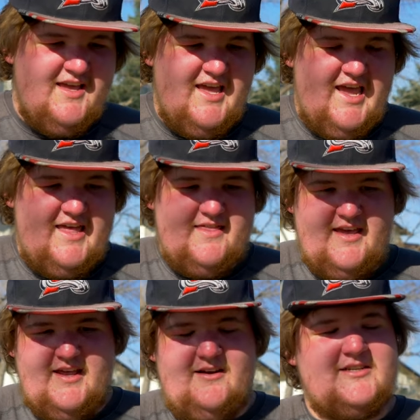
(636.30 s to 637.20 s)
and
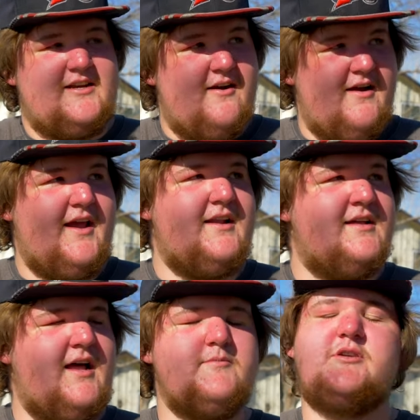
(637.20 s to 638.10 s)
then I was like, all right,
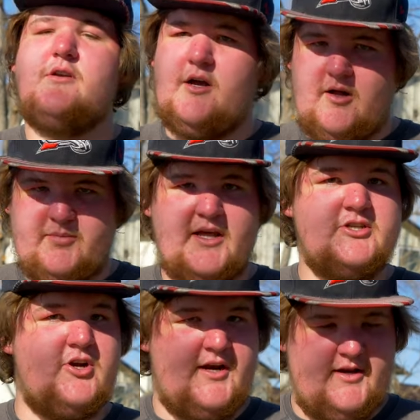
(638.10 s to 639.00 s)
I'm just going to call a place,
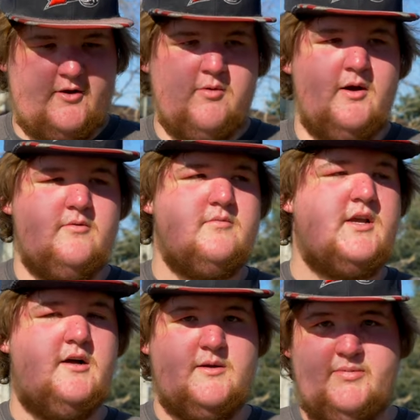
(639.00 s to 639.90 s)
try to get a quote.
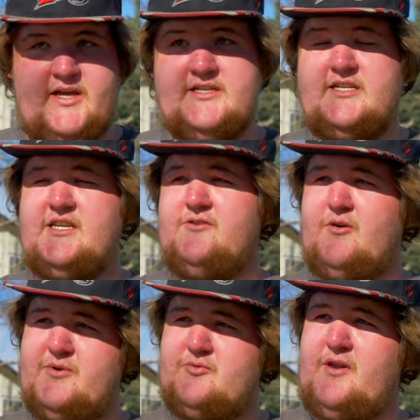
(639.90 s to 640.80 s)
Called a place that said they're
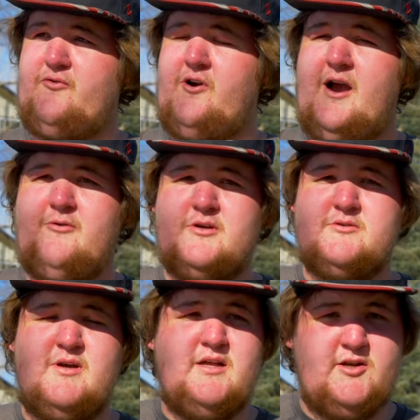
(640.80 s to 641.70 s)
open twenty-four hours.
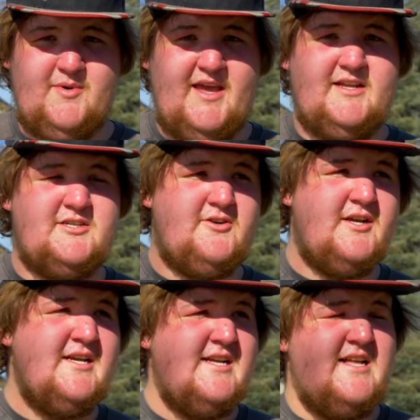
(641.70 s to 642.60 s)
Well, nobody answered.
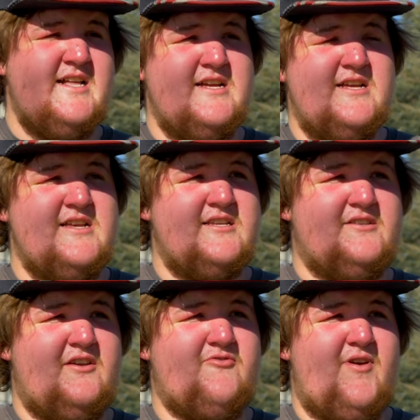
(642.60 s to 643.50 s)
So I was
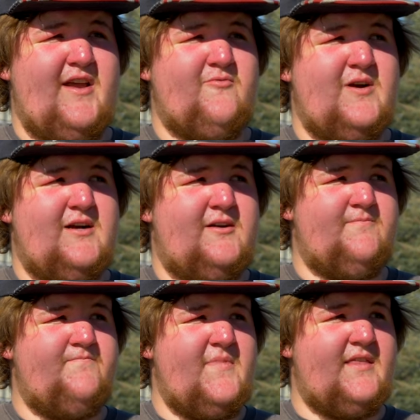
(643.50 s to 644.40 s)
like, great. Well,
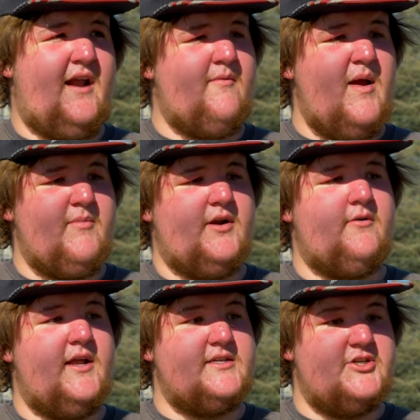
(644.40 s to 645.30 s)
and then I remembered, oh,
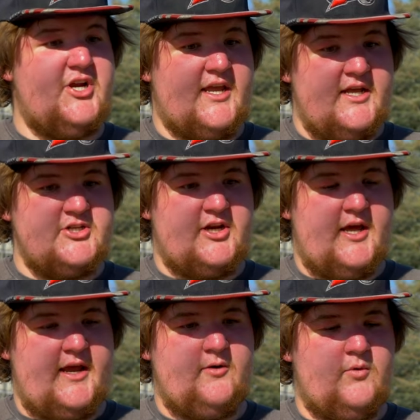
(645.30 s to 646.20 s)
it has a check engine
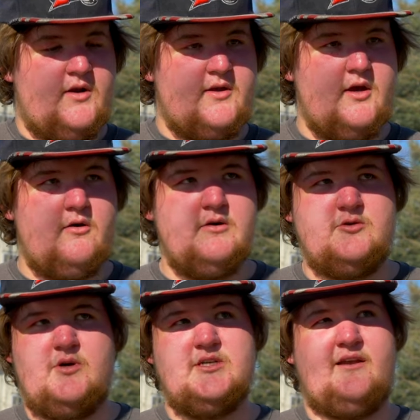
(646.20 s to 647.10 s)
light. And one of the codes
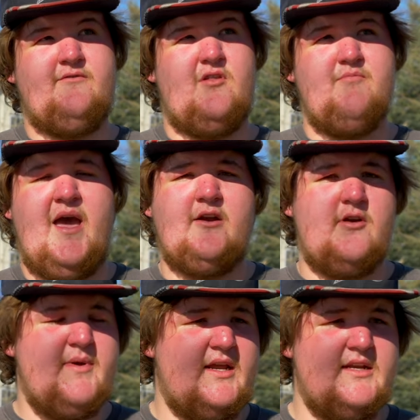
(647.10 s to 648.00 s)
was like for the battery
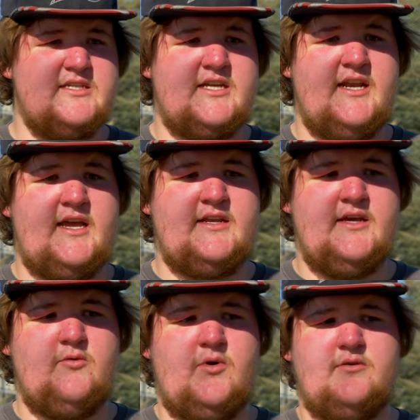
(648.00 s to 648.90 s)
being
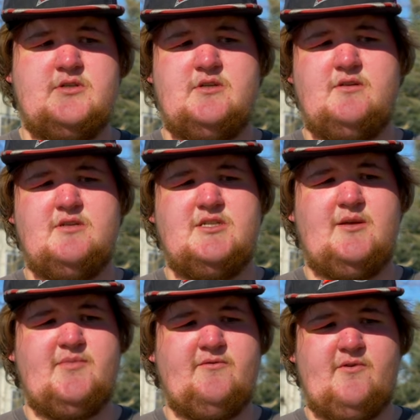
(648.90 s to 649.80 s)
disconnected. One was
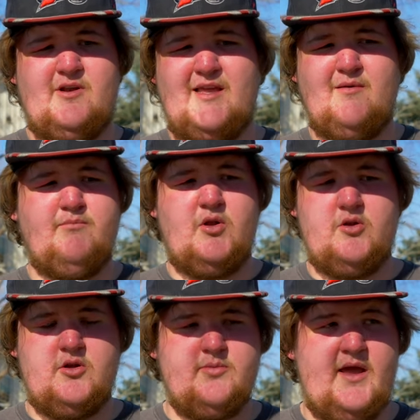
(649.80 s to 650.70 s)
something for like a
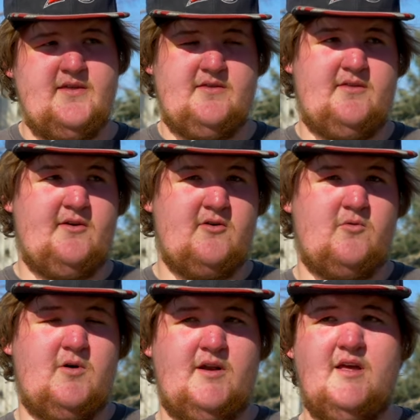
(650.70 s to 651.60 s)
bulb. And then the third
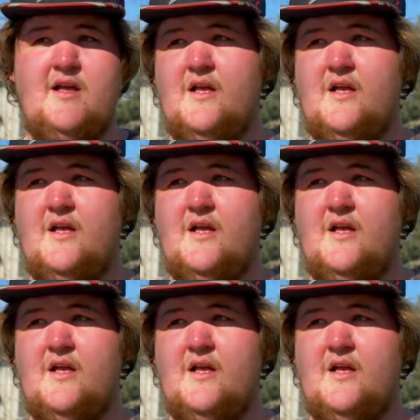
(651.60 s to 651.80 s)
one